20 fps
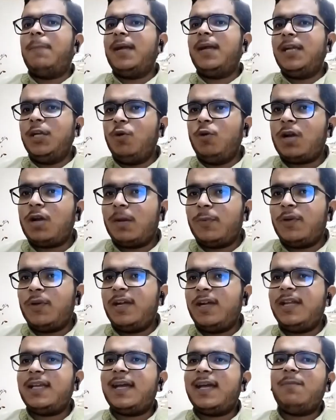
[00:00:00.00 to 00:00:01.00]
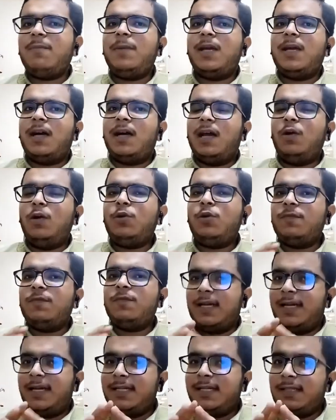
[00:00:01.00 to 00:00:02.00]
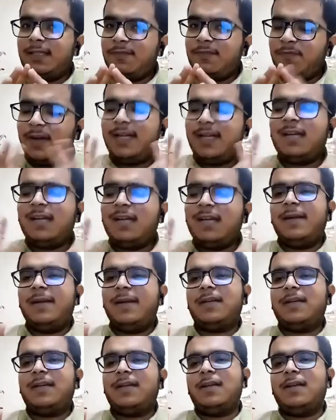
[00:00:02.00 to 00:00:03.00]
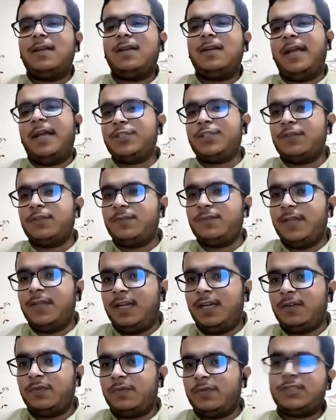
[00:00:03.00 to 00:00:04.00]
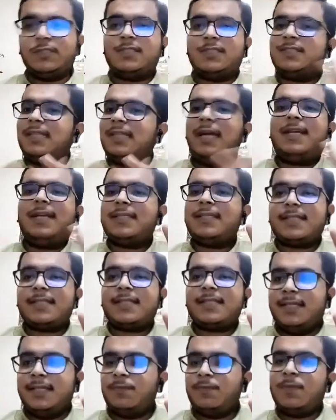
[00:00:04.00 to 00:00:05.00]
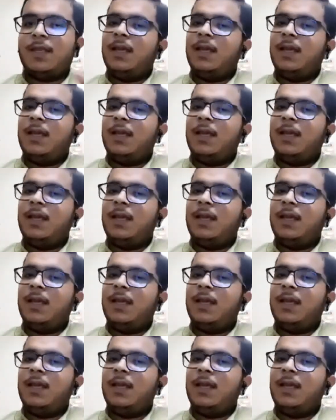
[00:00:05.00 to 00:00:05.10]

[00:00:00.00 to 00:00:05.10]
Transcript: but no community can be allowed to violate the fundamental rights of the individuals. That is clear.